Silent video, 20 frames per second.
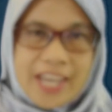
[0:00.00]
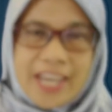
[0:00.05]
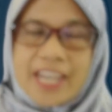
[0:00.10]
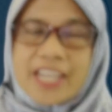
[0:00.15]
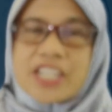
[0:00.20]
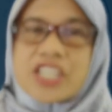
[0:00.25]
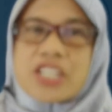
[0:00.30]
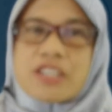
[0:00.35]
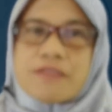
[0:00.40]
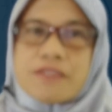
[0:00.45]

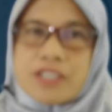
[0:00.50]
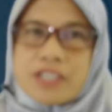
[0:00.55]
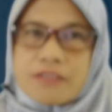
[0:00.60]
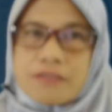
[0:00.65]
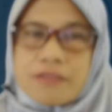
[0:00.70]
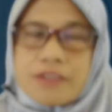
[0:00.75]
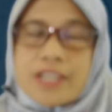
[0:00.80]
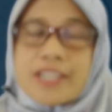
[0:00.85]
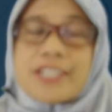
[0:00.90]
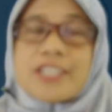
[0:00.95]
activity
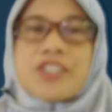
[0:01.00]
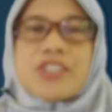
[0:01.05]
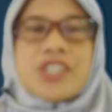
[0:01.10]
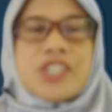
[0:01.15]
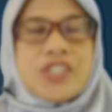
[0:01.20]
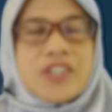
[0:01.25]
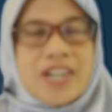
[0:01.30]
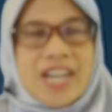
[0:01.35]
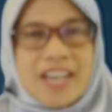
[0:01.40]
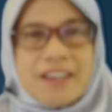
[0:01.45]
when you
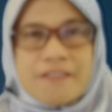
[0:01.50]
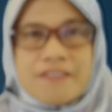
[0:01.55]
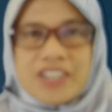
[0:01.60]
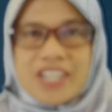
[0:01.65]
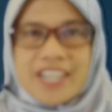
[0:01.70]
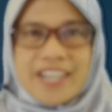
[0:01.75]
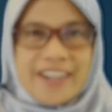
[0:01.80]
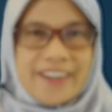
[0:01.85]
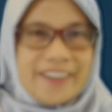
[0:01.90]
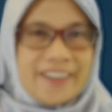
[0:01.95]
drive
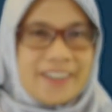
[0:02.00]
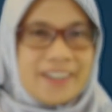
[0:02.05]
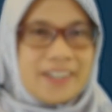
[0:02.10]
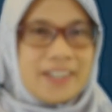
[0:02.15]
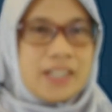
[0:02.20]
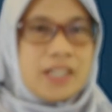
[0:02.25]
a car.